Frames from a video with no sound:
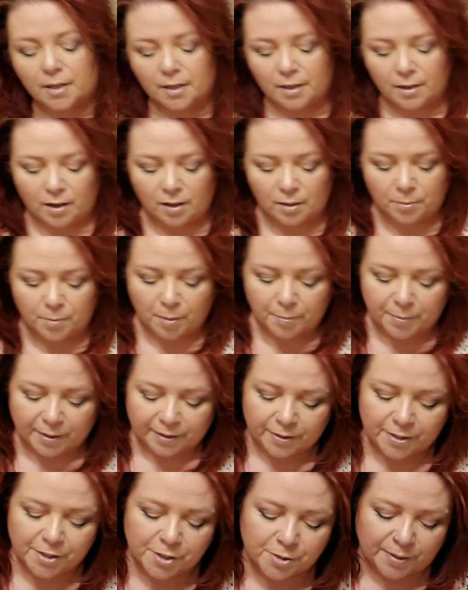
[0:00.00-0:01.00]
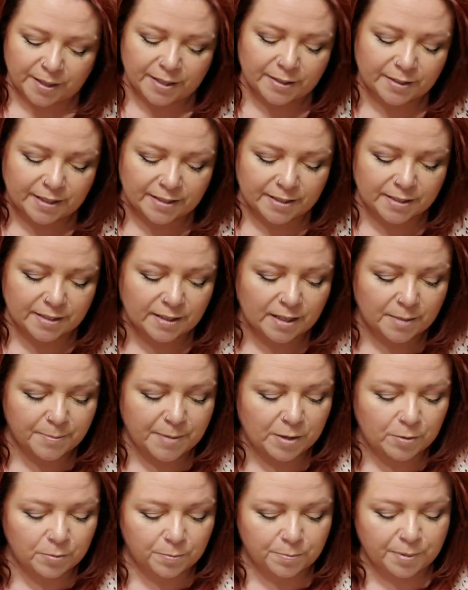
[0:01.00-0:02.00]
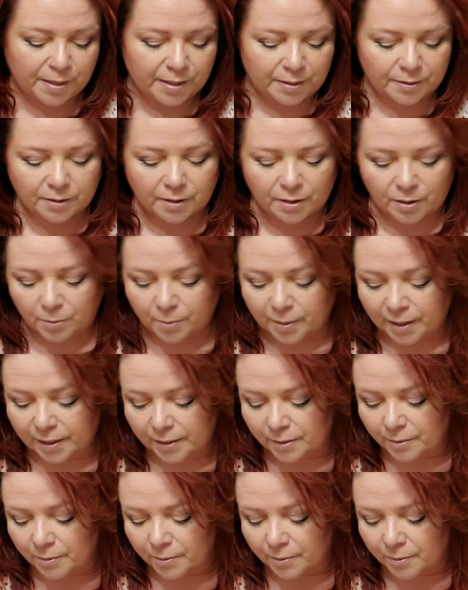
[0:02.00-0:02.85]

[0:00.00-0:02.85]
All about marriage, right? That didn't come out, but you know what?